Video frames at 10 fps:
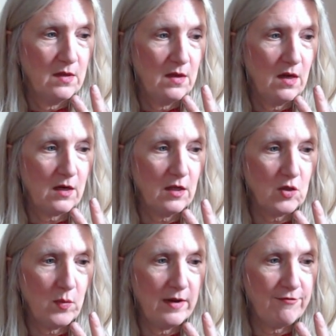a
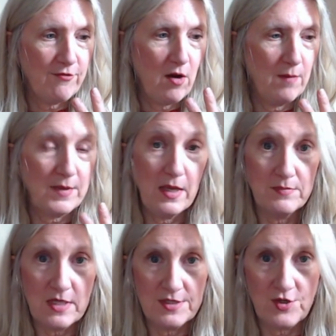colorway from Kim
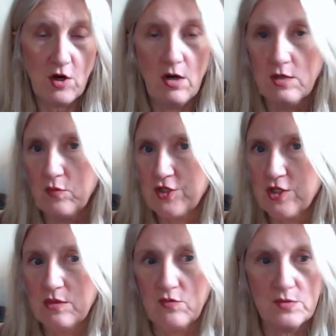Dye's Yarn,
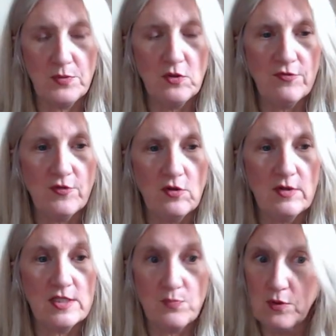which was beautiful.
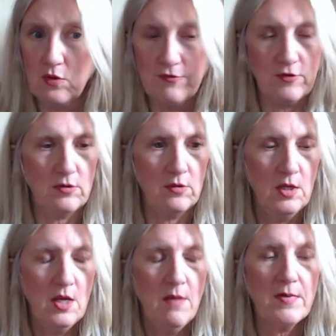It's beautiful,
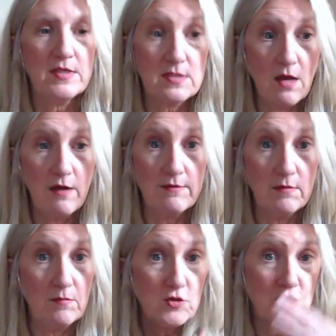but it's not
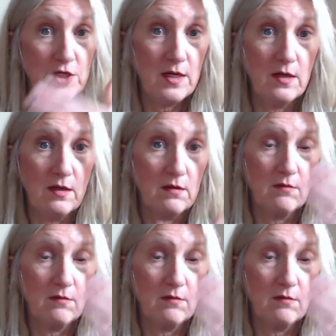shading